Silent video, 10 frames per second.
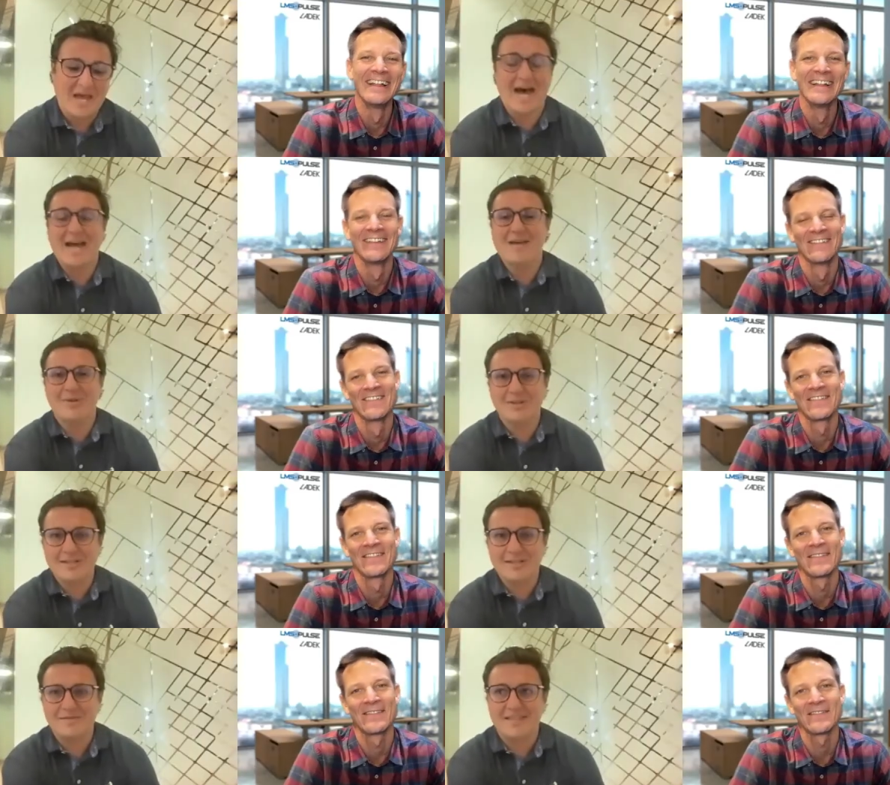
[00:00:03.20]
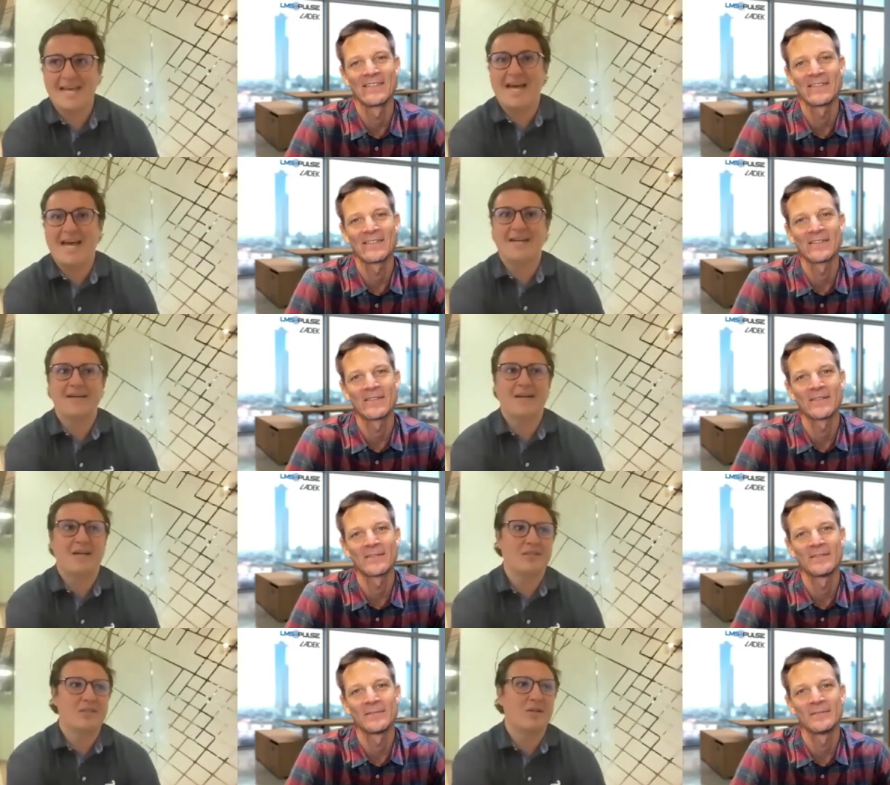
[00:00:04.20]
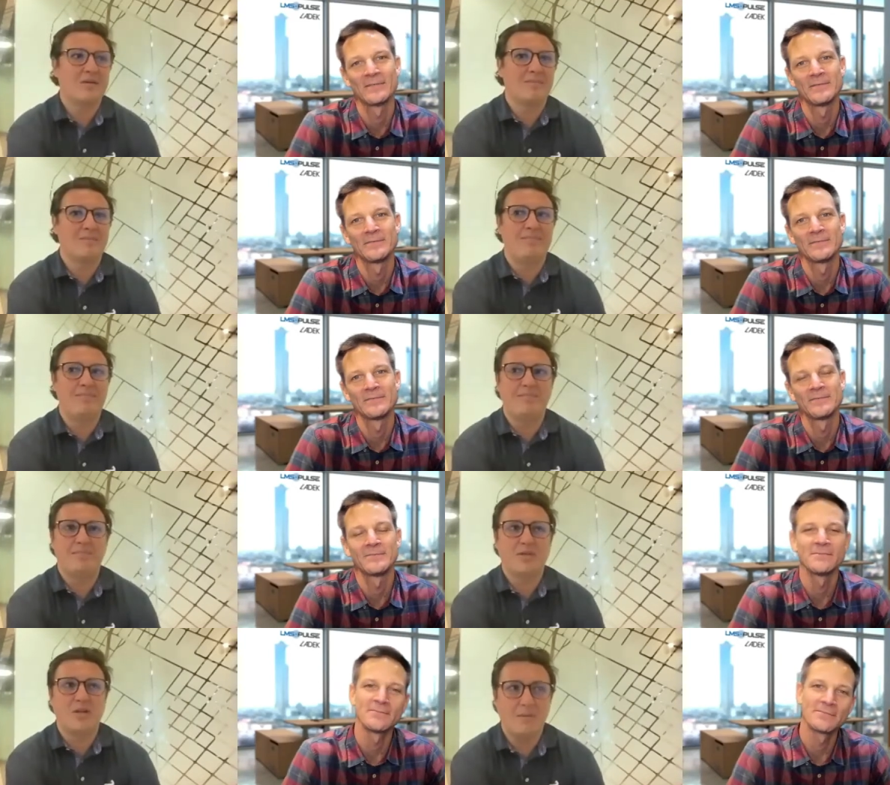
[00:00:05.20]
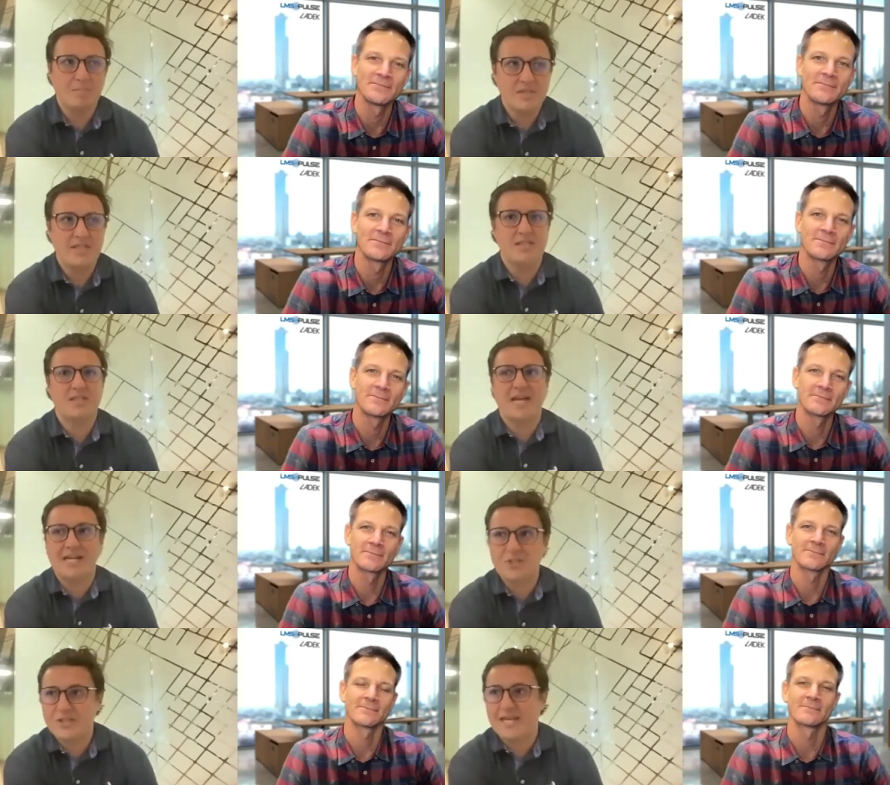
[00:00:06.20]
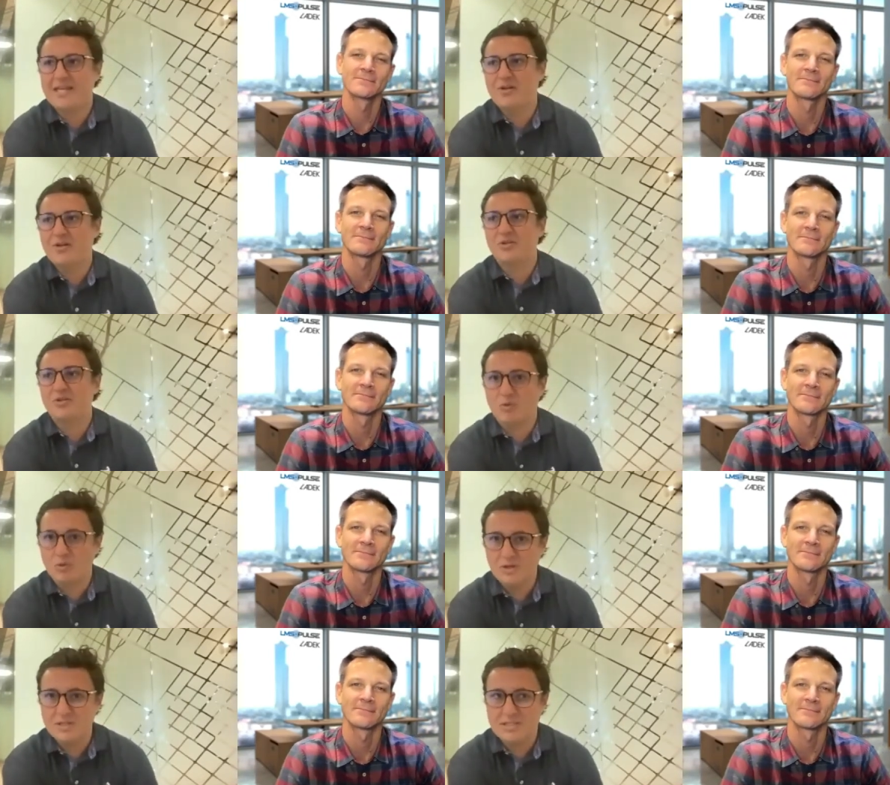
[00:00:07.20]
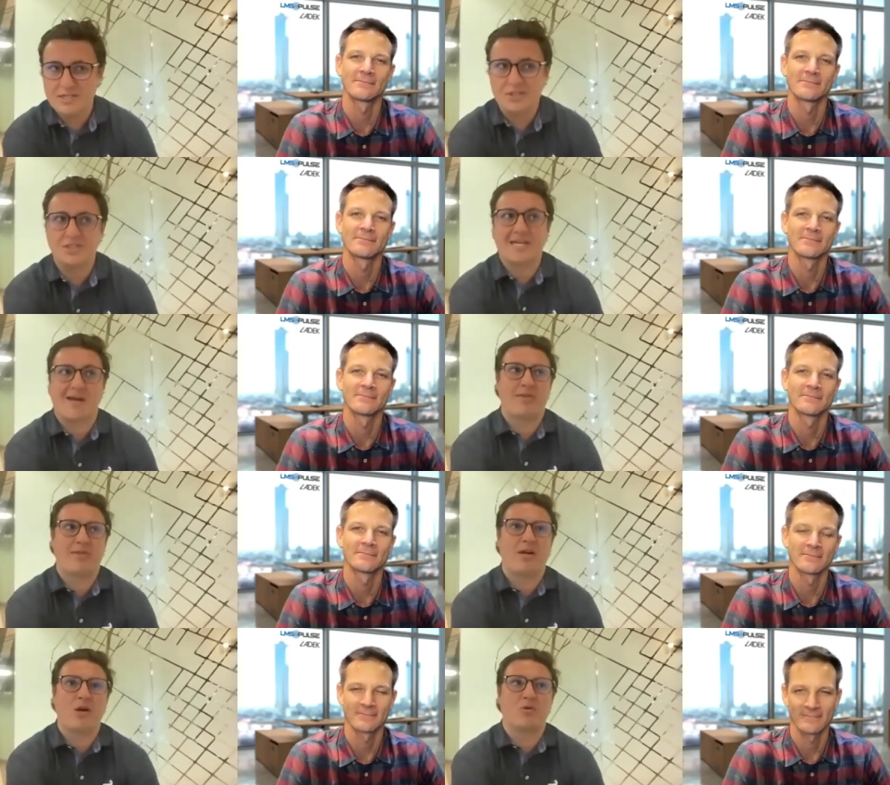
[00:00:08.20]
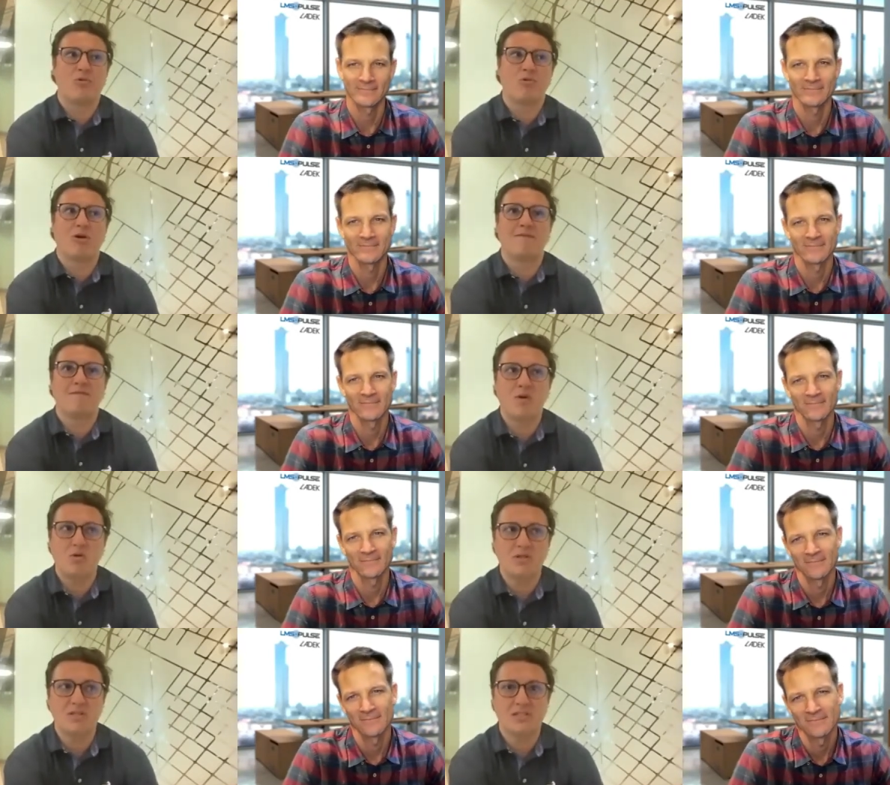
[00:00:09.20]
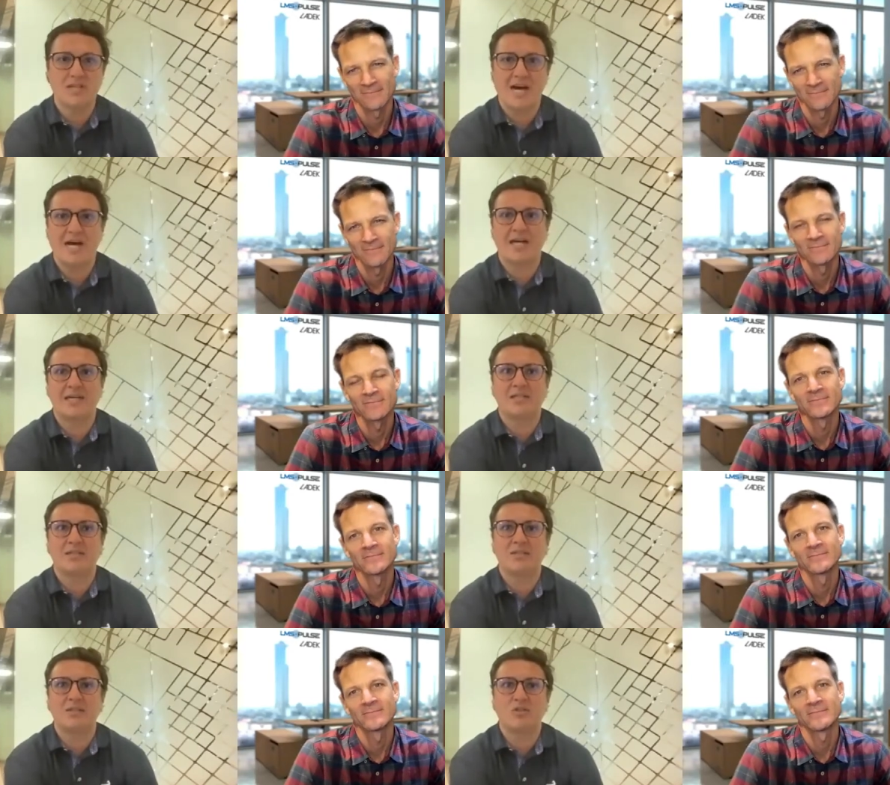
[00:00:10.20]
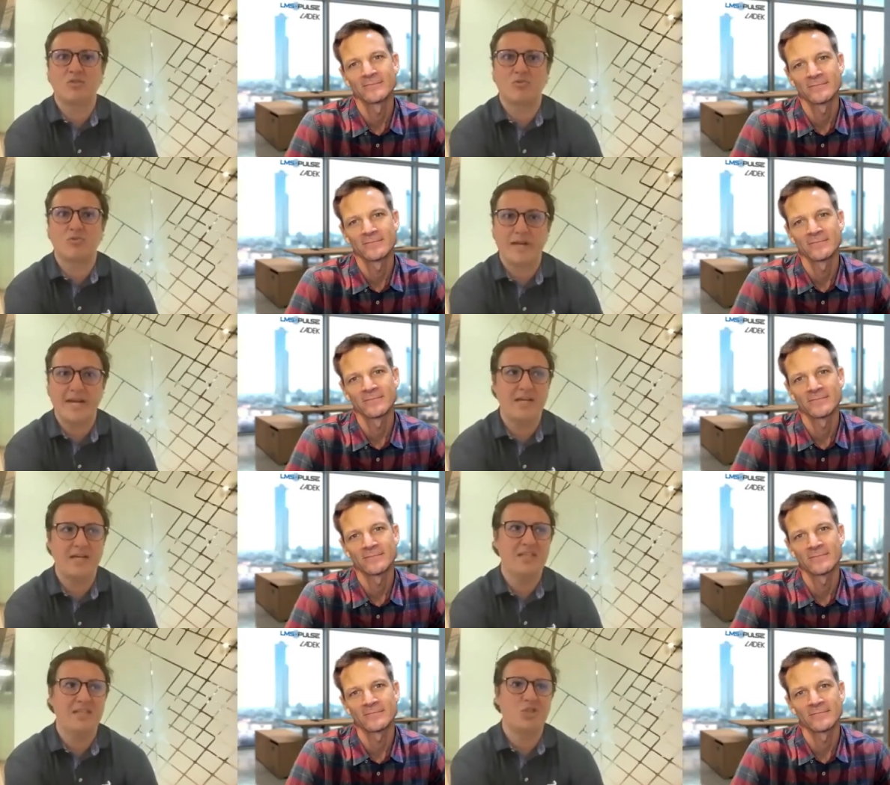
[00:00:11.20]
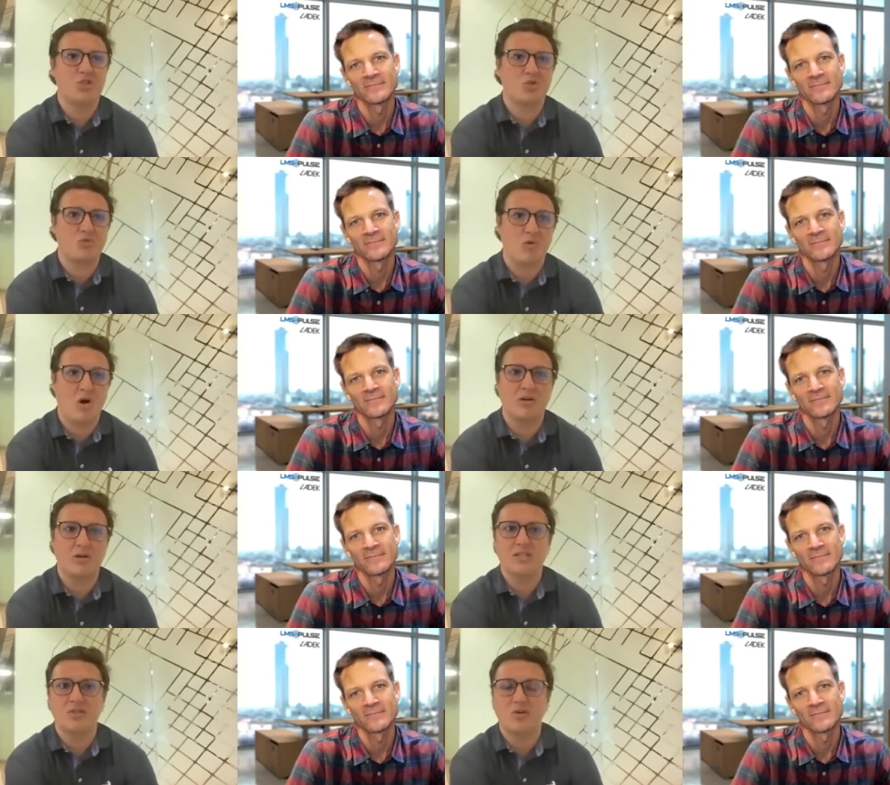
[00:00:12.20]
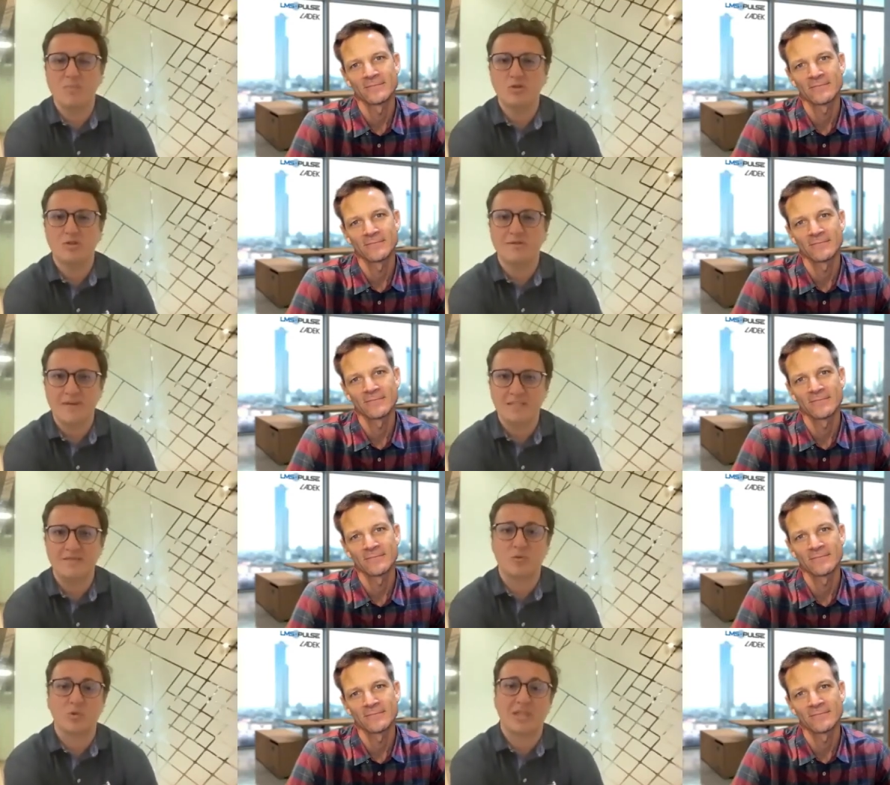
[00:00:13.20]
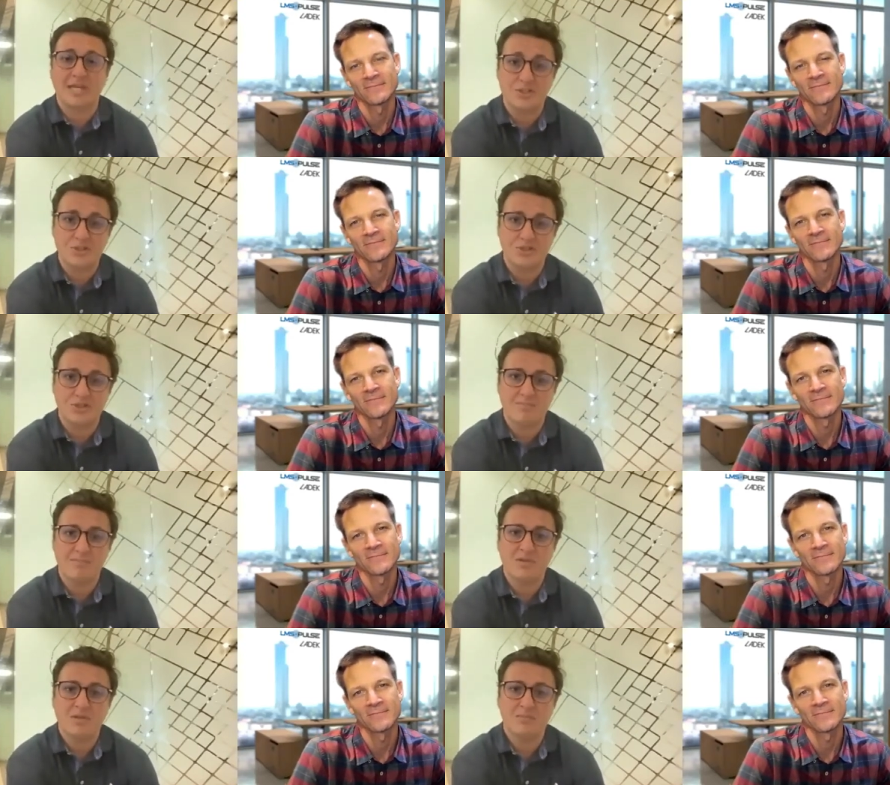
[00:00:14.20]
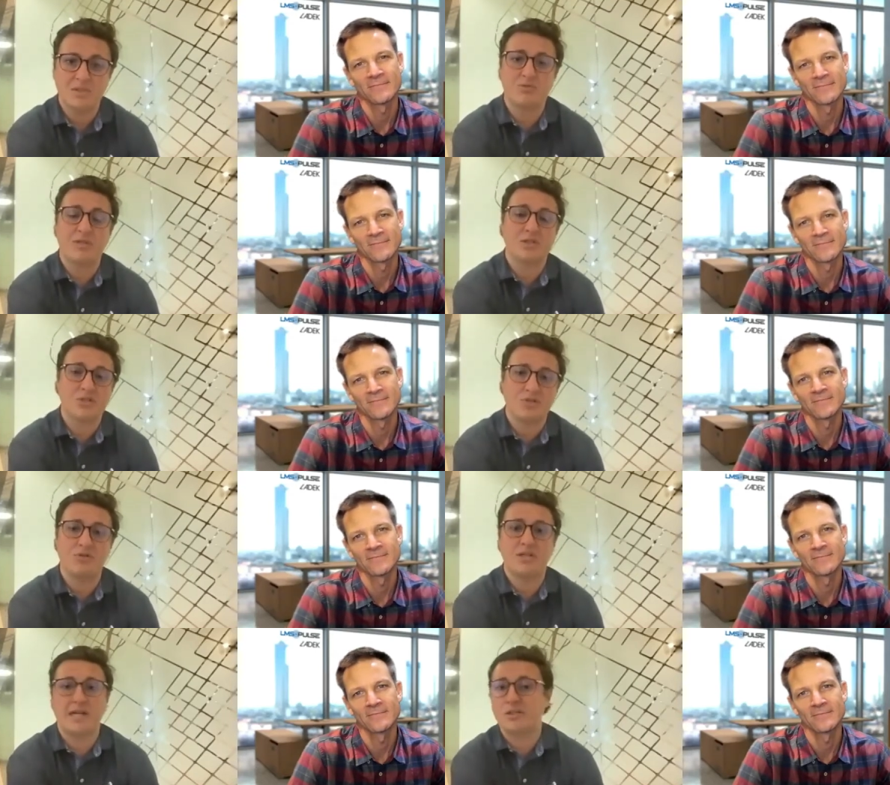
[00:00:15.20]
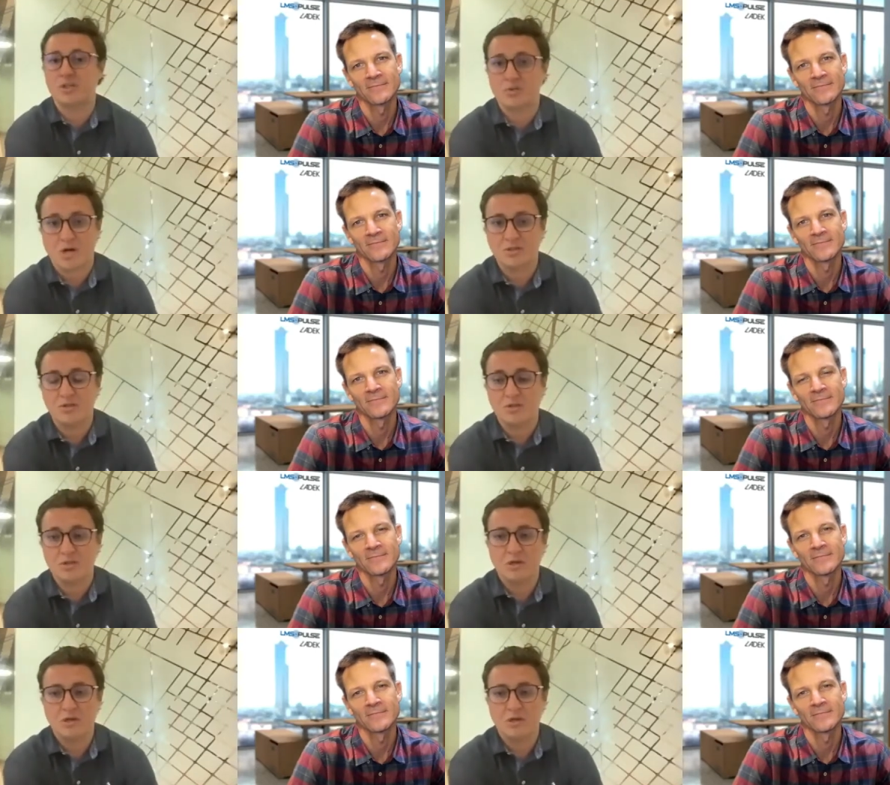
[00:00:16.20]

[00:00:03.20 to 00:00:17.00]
Speaker 1: I believe that companies, educators, organizations out there who are focused on creating the strongest or most effective relationship between a student and instructor